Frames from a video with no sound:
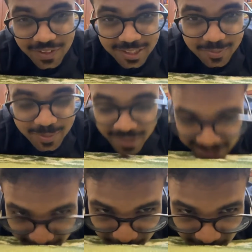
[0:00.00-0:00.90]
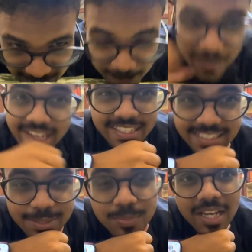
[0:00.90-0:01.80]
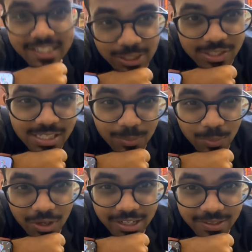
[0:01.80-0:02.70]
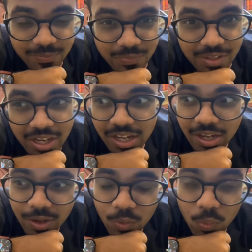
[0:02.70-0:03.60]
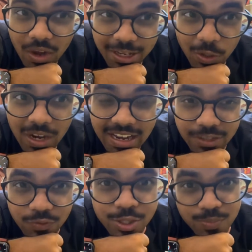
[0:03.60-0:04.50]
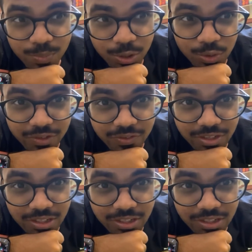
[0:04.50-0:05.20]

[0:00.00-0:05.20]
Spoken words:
will talk about a very simple thing. Why your life is beautiful?